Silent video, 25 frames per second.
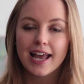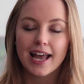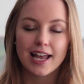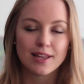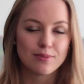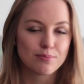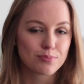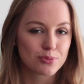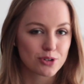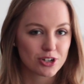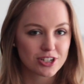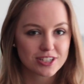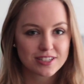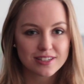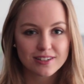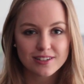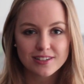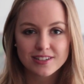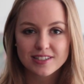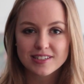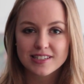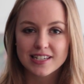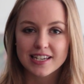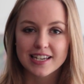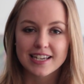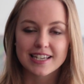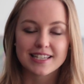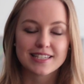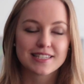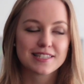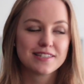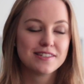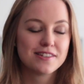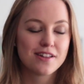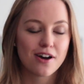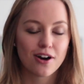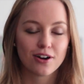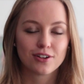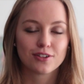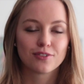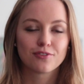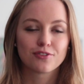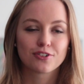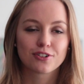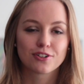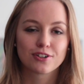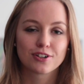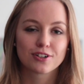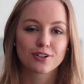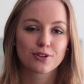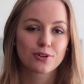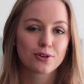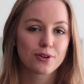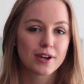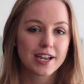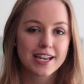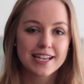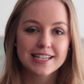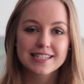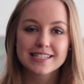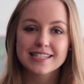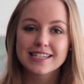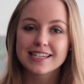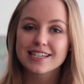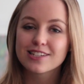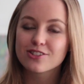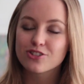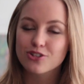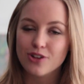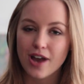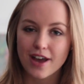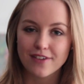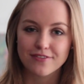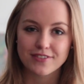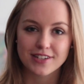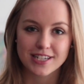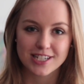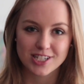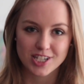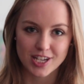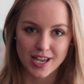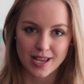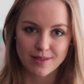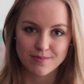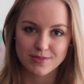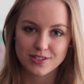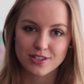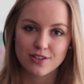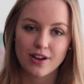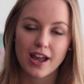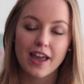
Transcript: And Brussels is known for crazy traffic jams.